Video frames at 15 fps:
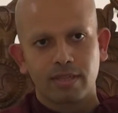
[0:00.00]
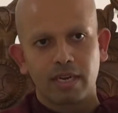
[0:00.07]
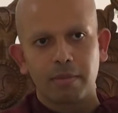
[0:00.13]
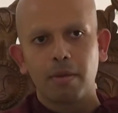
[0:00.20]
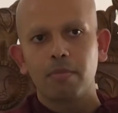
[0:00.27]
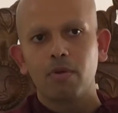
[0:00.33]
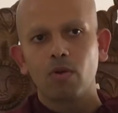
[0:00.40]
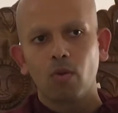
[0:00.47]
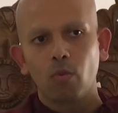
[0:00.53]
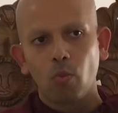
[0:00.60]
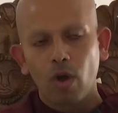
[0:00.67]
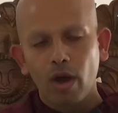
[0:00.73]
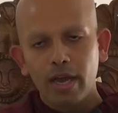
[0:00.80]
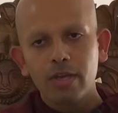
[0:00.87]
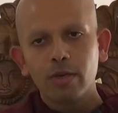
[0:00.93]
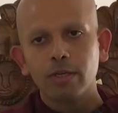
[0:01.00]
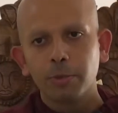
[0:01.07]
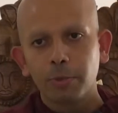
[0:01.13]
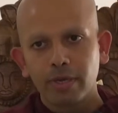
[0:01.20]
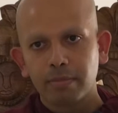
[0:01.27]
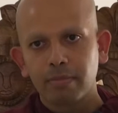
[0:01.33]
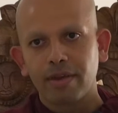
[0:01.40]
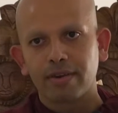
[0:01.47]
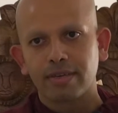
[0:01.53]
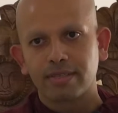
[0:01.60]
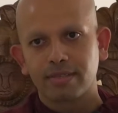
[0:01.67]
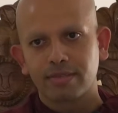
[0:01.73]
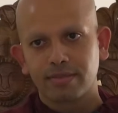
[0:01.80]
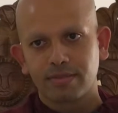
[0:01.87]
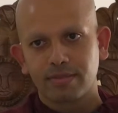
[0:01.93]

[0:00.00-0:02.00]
Remember why you're doing merit.